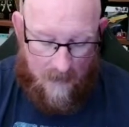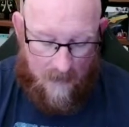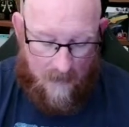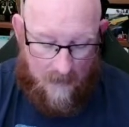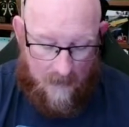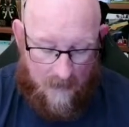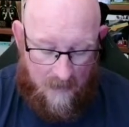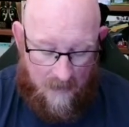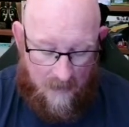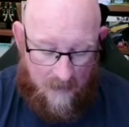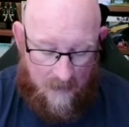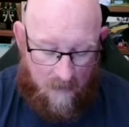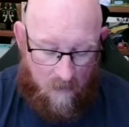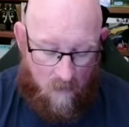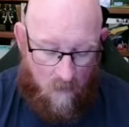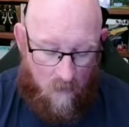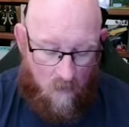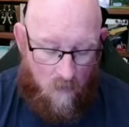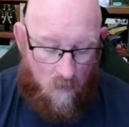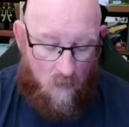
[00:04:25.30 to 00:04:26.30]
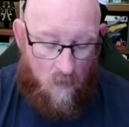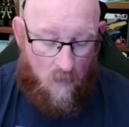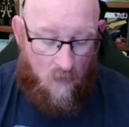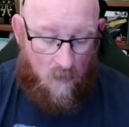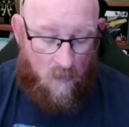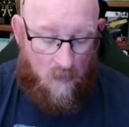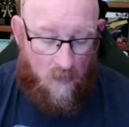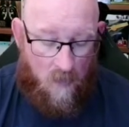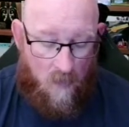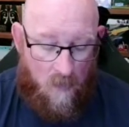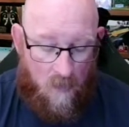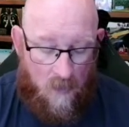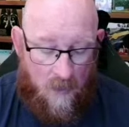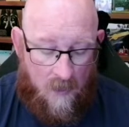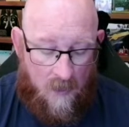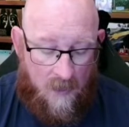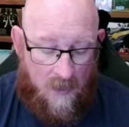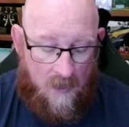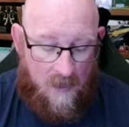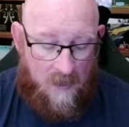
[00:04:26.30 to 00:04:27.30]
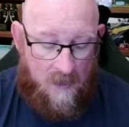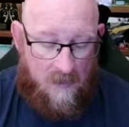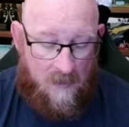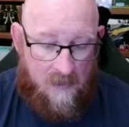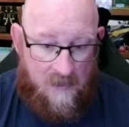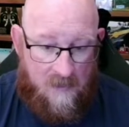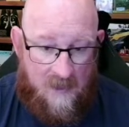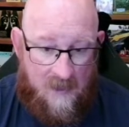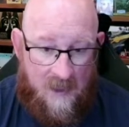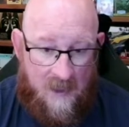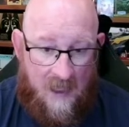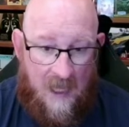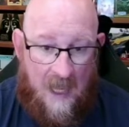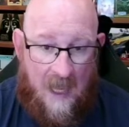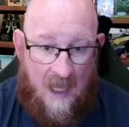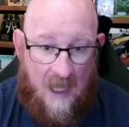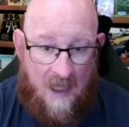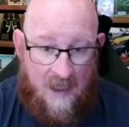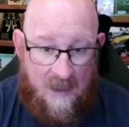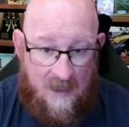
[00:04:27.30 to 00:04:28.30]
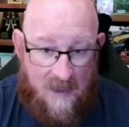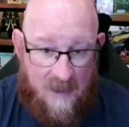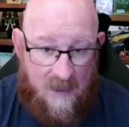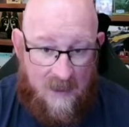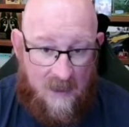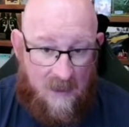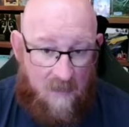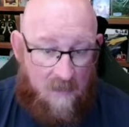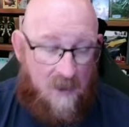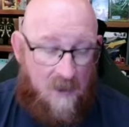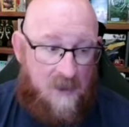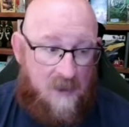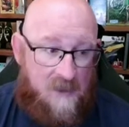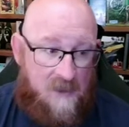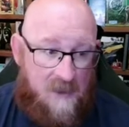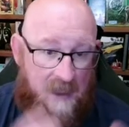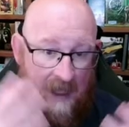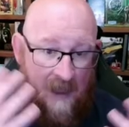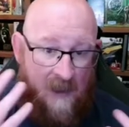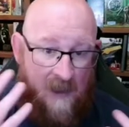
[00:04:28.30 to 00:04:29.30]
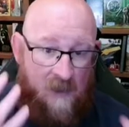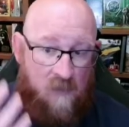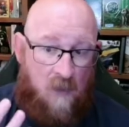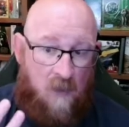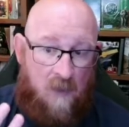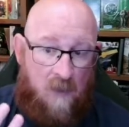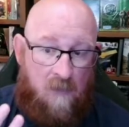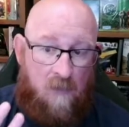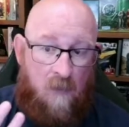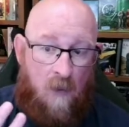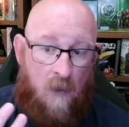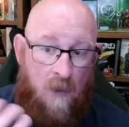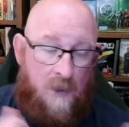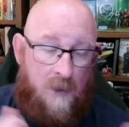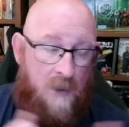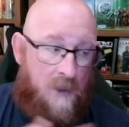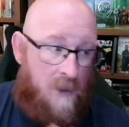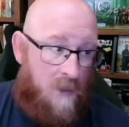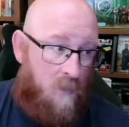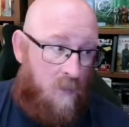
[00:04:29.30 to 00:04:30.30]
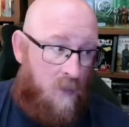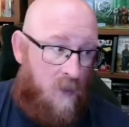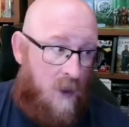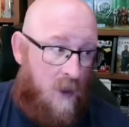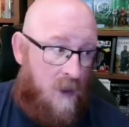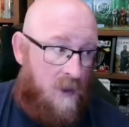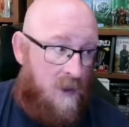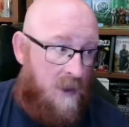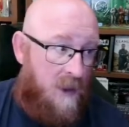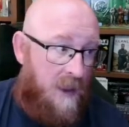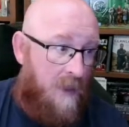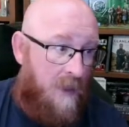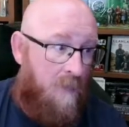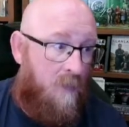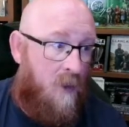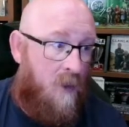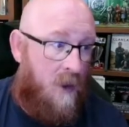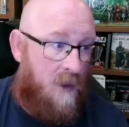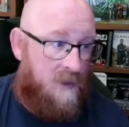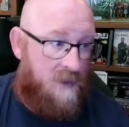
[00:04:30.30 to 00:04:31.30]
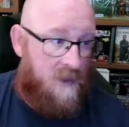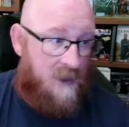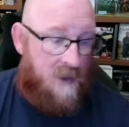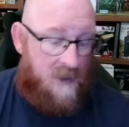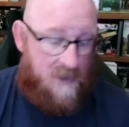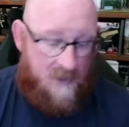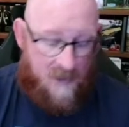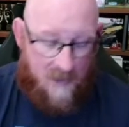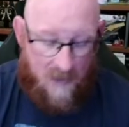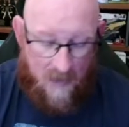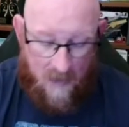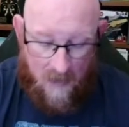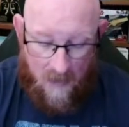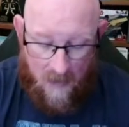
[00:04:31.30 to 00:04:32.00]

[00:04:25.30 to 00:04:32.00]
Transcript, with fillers: and then what we're pulling is the I D because that is what it's called in the pro get process.